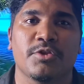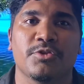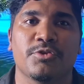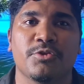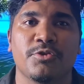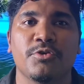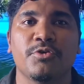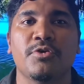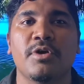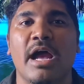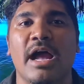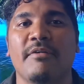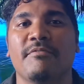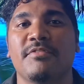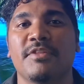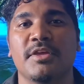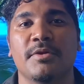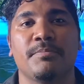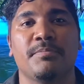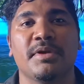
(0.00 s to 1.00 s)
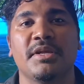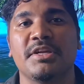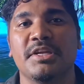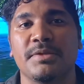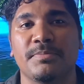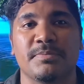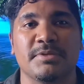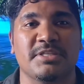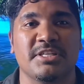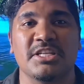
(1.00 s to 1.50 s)
You have the ability
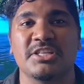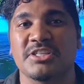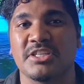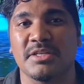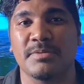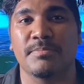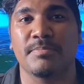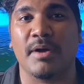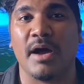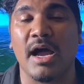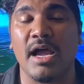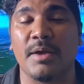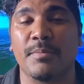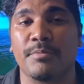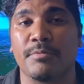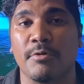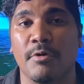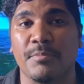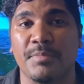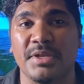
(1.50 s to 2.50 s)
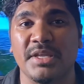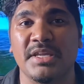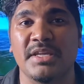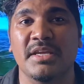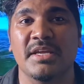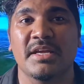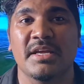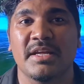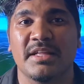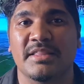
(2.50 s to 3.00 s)
to potentially buy a property
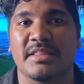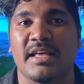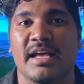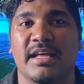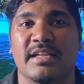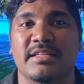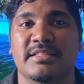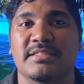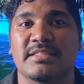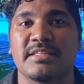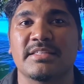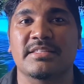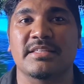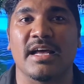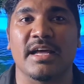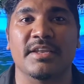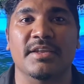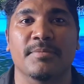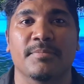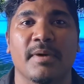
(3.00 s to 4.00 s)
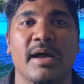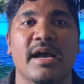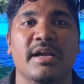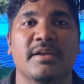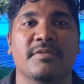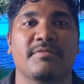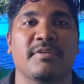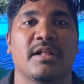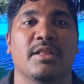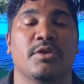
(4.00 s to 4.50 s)
that sits under
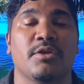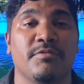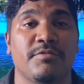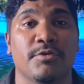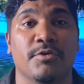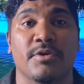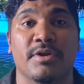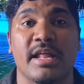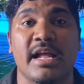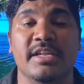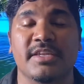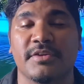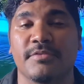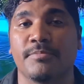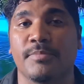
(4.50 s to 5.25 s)
market value if you're an active